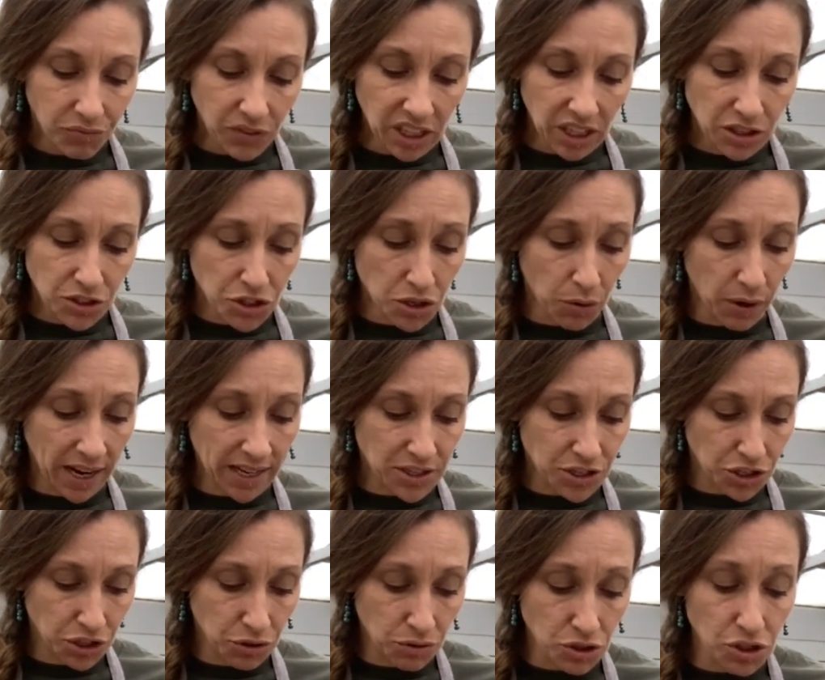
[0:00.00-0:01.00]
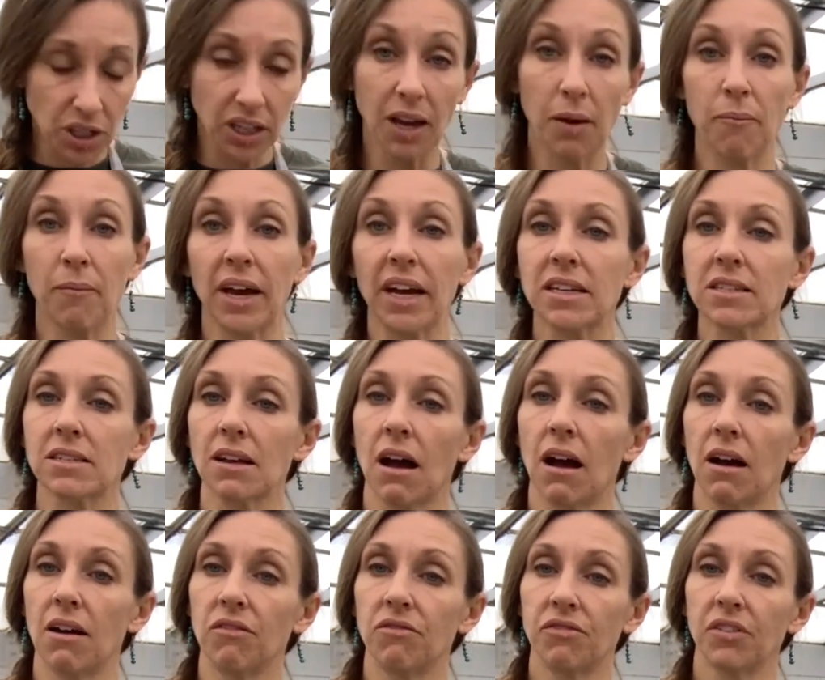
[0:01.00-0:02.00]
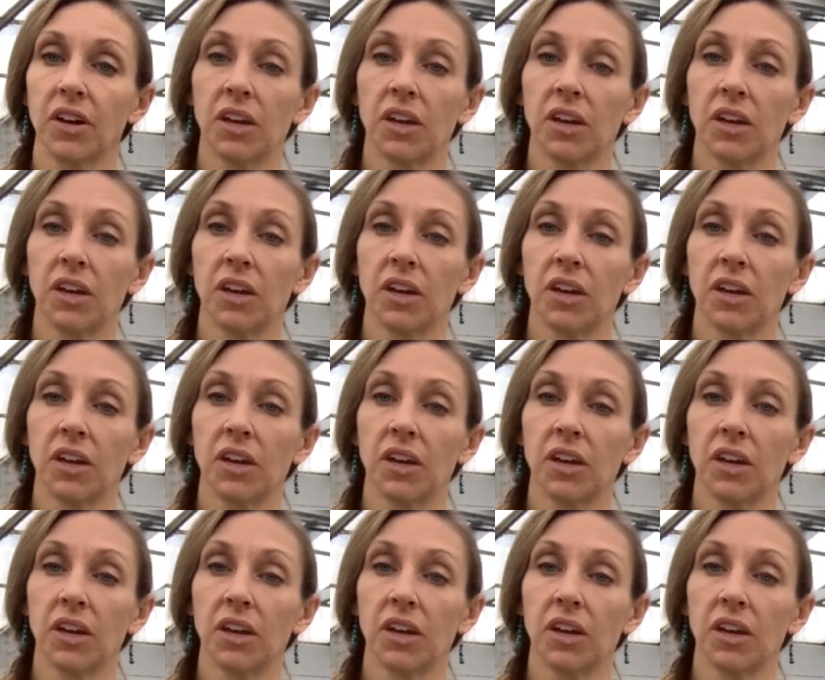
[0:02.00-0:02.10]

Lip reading: So it's usually a mix of